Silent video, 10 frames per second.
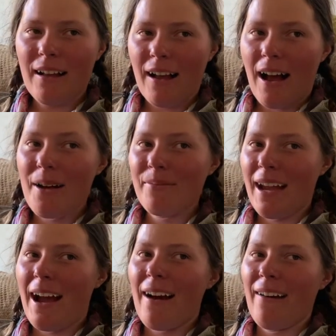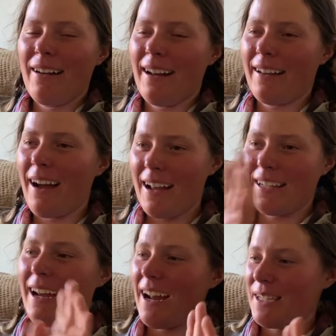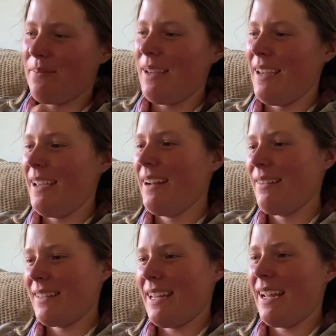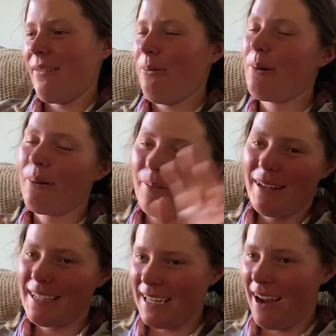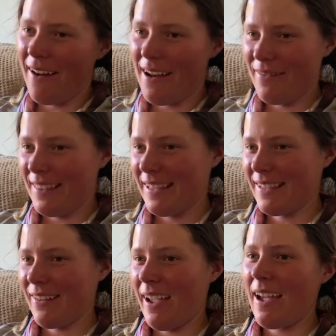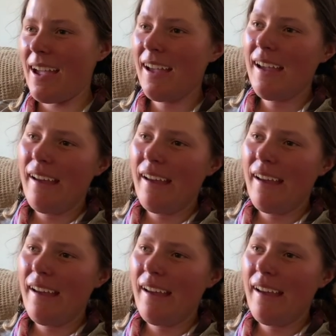Calmed down and got into Tehachapi, and I was like, I'm in a town, everything's okay.